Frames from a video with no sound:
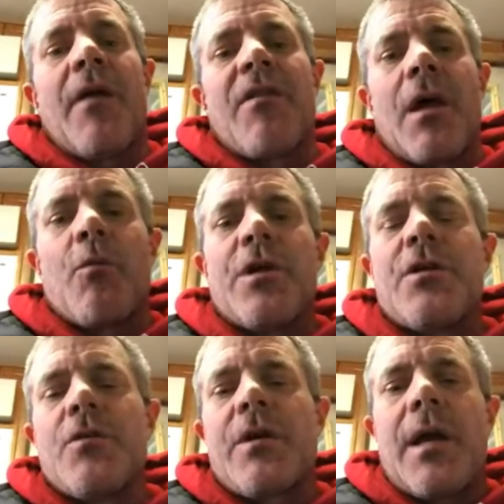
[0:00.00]
And then when
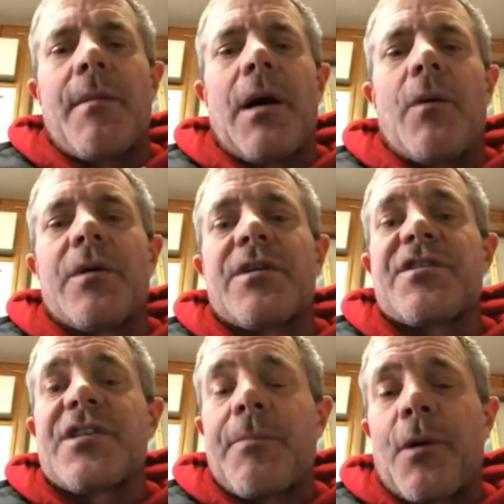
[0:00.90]
you came out with the
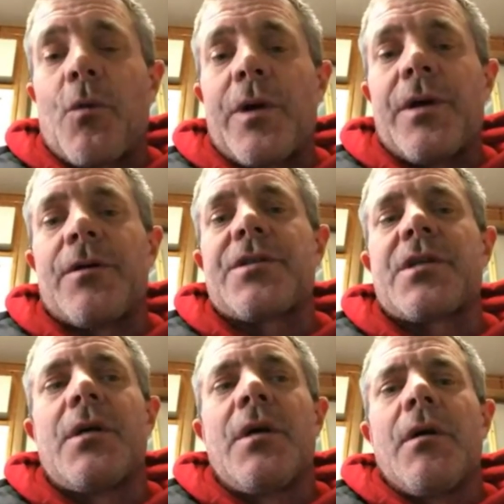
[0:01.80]
zipper
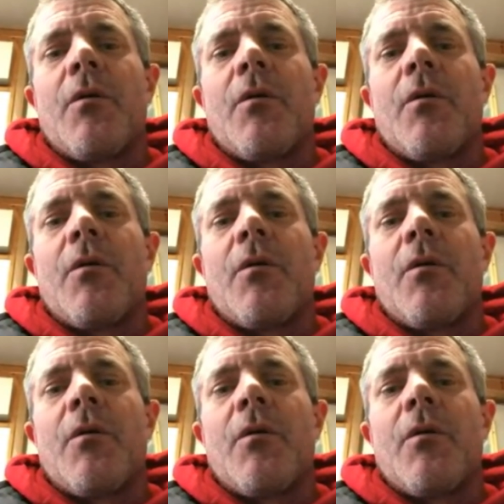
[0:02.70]
wheels,